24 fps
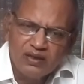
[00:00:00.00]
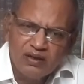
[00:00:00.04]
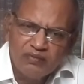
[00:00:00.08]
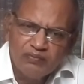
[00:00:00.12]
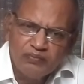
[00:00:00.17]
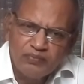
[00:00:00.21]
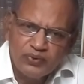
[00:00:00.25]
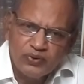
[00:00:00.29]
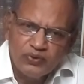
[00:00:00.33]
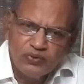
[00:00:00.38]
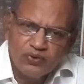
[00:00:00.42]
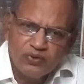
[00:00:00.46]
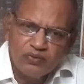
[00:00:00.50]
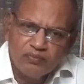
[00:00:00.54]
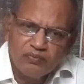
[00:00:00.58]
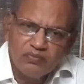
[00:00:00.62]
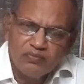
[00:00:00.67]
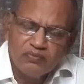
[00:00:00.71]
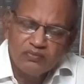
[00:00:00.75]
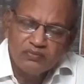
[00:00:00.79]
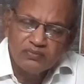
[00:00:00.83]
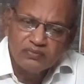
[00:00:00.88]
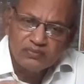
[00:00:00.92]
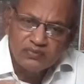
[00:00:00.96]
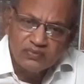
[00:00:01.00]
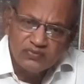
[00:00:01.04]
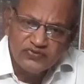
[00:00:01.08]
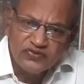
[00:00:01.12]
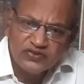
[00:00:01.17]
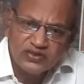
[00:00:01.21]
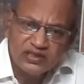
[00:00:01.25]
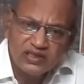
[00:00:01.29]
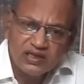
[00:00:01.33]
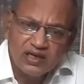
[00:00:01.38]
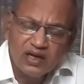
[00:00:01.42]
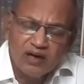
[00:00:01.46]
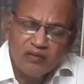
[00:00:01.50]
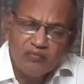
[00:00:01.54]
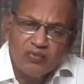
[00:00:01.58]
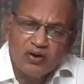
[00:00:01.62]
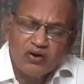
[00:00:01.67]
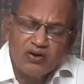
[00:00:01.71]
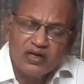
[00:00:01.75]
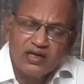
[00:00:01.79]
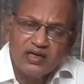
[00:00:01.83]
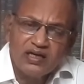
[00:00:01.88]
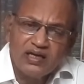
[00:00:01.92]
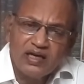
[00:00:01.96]
pure physical
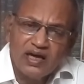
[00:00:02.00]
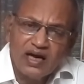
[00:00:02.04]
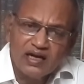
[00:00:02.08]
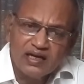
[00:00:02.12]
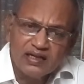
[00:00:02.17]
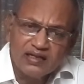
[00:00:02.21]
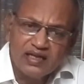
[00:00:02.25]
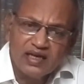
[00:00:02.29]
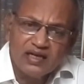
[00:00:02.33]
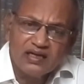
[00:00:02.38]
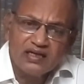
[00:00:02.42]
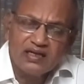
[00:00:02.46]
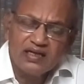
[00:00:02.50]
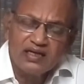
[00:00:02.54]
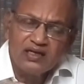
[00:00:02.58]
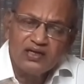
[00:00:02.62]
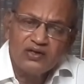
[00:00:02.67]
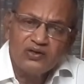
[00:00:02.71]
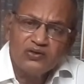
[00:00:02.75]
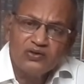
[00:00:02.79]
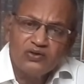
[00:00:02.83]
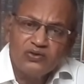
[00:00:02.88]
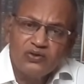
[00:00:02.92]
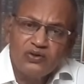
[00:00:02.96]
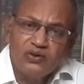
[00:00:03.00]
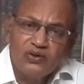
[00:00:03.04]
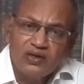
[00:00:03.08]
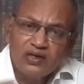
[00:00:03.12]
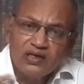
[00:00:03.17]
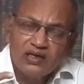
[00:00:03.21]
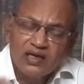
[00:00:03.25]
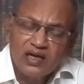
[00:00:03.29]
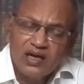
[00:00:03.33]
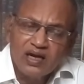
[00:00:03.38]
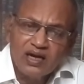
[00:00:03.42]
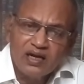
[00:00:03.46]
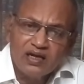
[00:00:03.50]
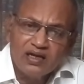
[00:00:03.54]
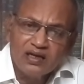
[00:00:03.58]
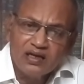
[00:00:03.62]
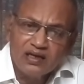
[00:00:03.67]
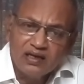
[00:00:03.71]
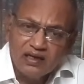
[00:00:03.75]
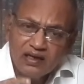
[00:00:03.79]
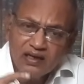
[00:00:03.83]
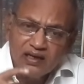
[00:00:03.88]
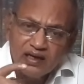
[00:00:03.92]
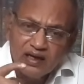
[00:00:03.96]
body, and then into
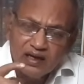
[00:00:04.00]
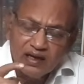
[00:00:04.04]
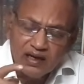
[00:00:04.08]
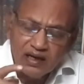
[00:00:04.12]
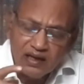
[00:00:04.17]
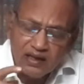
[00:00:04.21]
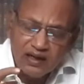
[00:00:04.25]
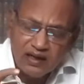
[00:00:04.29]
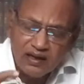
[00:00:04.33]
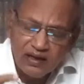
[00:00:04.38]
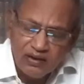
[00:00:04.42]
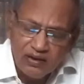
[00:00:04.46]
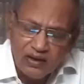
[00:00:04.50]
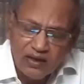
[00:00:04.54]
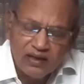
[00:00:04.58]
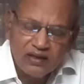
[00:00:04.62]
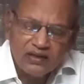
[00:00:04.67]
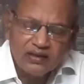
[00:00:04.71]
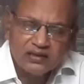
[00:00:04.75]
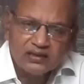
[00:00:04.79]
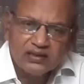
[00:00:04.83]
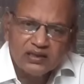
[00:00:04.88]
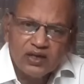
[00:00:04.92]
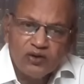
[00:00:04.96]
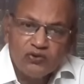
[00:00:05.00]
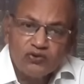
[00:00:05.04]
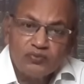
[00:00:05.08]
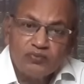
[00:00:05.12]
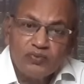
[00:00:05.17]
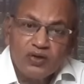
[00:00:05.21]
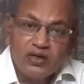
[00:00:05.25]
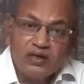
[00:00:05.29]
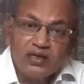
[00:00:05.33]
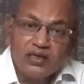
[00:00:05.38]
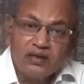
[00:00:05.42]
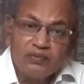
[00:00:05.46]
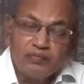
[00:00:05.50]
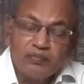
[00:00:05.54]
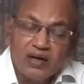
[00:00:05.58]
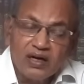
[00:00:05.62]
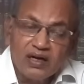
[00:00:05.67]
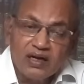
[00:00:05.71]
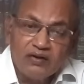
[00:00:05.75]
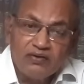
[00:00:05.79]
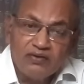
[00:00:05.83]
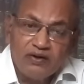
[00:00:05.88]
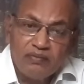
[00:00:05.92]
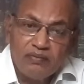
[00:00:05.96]
a sound body,
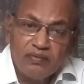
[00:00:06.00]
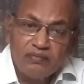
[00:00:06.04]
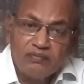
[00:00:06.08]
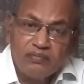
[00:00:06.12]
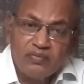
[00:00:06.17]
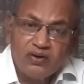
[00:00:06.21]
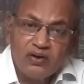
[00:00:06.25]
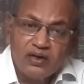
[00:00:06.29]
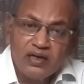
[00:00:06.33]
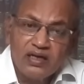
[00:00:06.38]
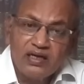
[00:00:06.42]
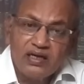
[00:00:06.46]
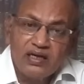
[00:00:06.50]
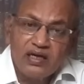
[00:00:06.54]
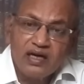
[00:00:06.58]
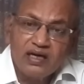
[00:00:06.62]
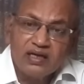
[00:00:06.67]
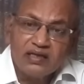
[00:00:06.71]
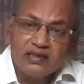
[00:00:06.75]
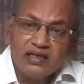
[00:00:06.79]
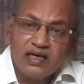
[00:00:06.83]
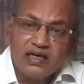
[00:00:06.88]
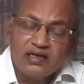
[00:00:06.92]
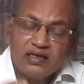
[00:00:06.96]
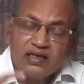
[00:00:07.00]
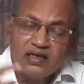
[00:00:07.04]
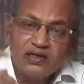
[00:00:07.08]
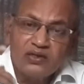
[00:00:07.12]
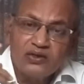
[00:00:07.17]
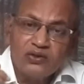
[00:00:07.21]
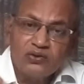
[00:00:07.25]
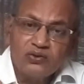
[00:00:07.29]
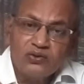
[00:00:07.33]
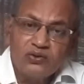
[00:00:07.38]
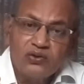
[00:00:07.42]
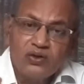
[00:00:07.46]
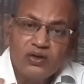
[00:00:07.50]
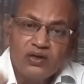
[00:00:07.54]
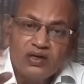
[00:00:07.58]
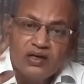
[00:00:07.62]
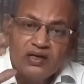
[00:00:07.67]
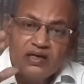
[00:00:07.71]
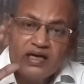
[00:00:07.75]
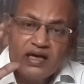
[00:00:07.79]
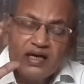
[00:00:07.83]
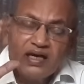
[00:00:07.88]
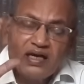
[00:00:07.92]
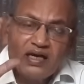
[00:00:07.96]
pranava body, and then into
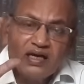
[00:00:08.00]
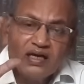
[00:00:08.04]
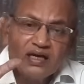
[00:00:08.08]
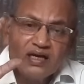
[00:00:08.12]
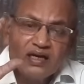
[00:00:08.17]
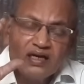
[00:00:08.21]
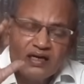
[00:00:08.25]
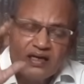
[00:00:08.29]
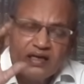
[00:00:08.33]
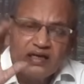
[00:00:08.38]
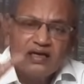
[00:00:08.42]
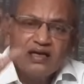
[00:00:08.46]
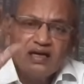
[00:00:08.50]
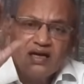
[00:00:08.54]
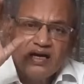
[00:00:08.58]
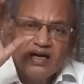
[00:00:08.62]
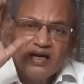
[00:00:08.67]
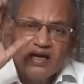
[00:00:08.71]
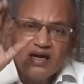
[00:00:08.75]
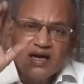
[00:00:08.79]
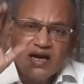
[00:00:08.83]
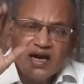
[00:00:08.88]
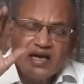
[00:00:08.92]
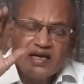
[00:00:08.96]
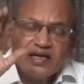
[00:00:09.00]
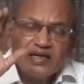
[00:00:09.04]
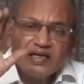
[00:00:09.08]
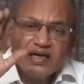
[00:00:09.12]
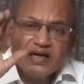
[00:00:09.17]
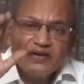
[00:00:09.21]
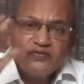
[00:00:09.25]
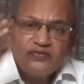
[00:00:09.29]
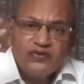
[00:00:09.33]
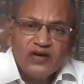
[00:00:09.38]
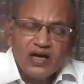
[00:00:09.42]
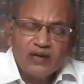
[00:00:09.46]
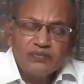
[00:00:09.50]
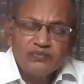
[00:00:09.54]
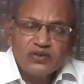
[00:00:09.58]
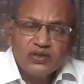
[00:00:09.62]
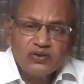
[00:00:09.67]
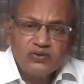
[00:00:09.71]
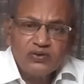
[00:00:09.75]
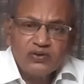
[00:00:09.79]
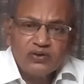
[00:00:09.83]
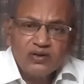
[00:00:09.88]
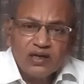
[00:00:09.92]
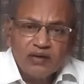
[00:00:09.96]
a light of
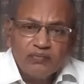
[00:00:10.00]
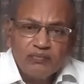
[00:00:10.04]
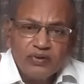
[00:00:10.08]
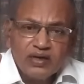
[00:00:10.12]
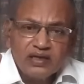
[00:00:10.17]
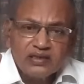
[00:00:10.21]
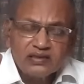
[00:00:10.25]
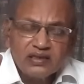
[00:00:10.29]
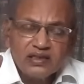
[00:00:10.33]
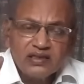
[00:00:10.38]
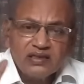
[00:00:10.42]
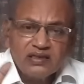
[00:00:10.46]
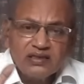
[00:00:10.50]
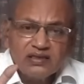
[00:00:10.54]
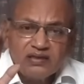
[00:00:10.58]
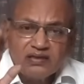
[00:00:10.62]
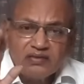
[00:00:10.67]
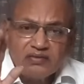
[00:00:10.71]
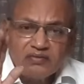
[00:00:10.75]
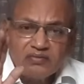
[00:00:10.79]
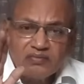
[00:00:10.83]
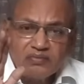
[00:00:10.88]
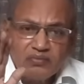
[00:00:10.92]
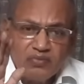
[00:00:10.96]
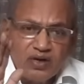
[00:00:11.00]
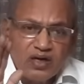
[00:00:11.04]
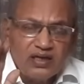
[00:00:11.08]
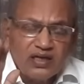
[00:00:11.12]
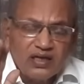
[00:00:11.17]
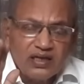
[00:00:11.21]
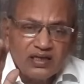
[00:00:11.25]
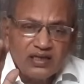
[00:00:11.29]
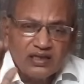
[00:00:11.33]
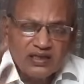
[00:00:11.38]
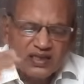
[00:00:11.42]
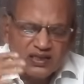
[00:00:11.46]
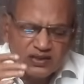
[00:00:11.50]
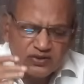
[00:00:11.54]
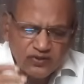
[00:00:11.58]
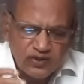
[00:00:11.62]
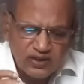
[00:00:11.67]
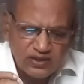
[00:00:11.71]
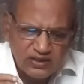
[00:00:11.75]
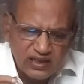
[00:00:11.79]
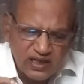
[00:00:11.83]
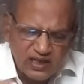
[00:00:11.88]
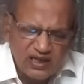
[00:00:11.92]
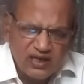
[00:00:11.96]
absolute compassion body. This
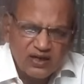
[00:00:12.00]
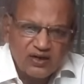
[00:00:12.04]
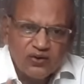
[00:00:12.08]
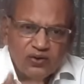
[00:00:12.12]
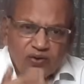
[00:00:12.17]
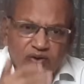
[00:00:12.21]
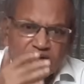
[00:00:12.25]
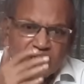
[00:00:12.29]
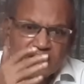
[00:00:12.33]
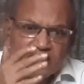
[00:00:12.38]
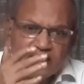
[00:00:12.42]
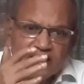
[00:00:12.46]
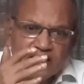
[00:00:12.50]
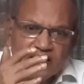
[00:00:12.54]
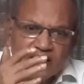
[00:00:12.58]
was undergoing.